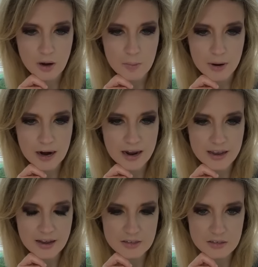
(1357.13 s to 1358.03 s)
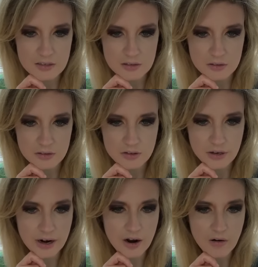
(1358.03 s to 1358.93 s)
But I guess
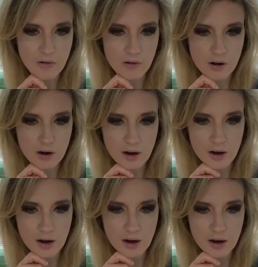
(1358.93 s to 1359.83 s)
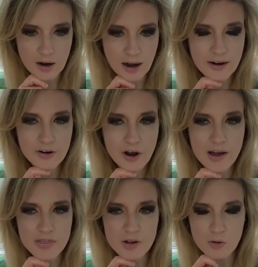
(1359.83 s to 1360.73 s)
you know, I don't know.
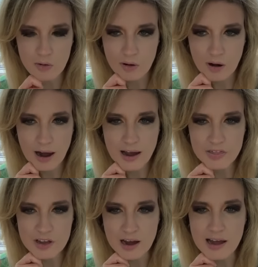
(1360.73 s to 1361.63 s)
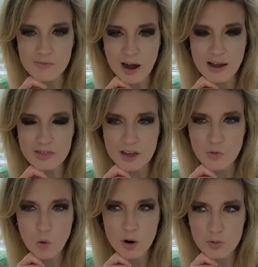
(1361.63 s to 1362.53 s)
I think I think I I
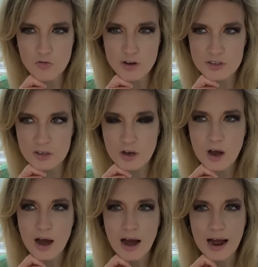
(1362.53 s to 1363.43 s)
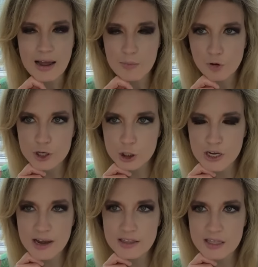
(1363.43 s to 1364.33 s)
think war movies. I
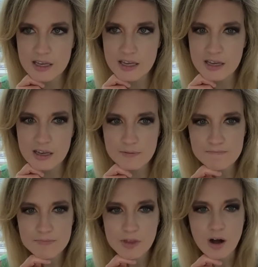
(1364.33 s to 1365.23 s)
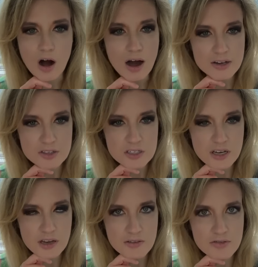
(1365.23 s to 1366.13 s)
appreciate the
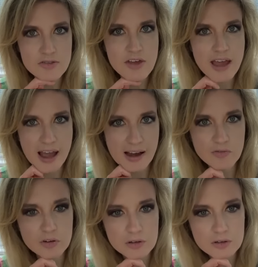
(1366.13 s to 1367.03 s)
honesty that they have